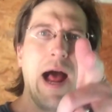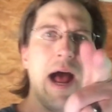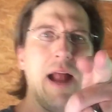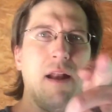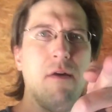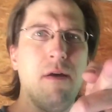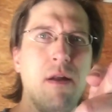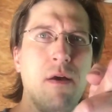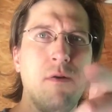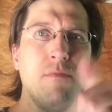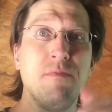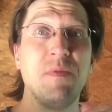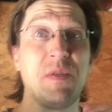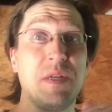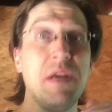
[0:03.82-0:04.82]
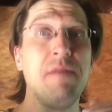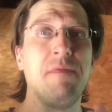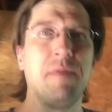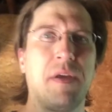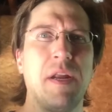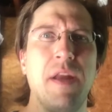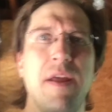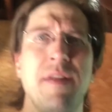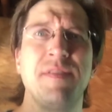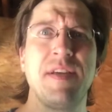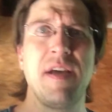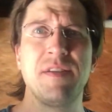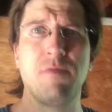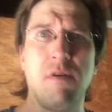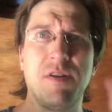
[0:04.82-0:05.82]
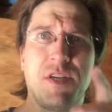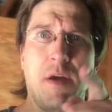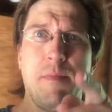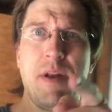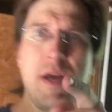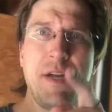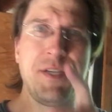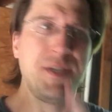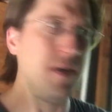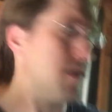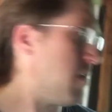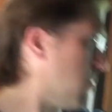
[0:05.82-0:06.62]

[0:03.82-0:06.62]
Hello, hello, Steve, Canadian Sasquatch, coming at you.